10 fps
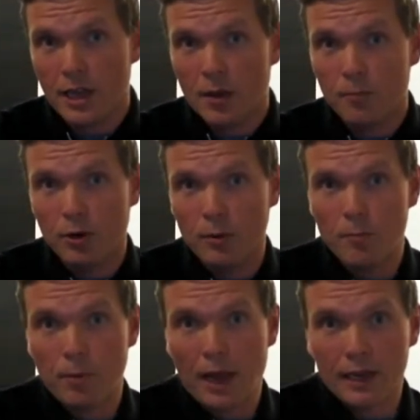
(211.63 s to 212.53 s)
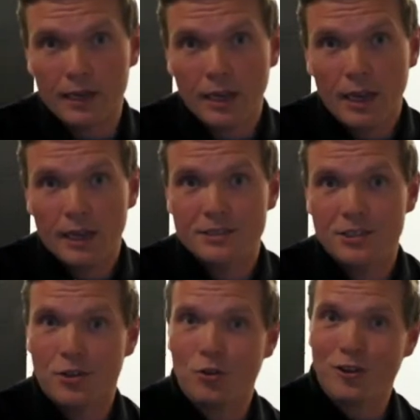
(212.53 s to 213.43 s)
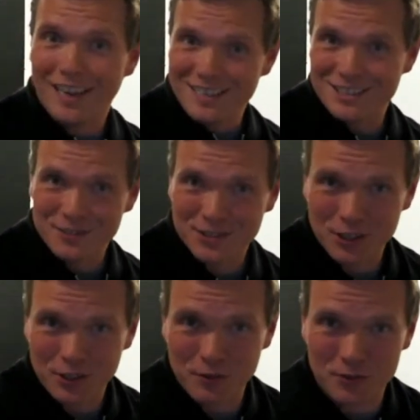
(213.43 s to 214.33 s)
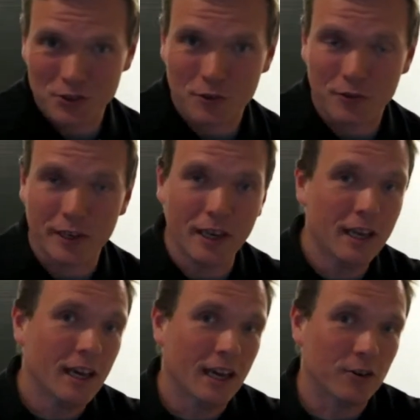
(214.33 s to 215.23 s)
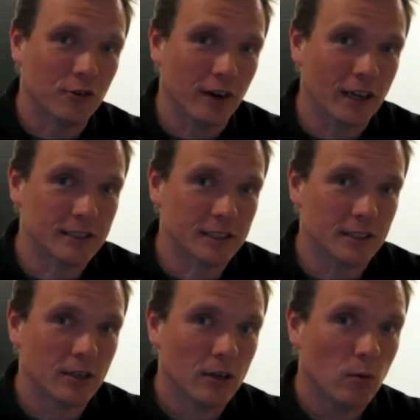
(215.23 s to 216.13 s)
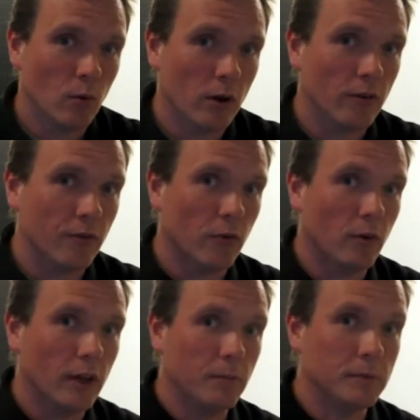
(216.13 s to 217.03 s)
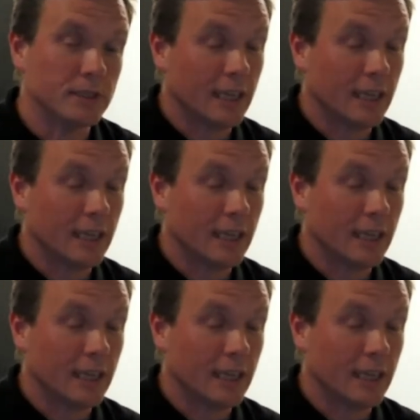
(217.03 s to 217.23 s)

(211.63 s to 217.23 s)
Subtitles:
and put it back into the creative side of photography and creating wonderful images.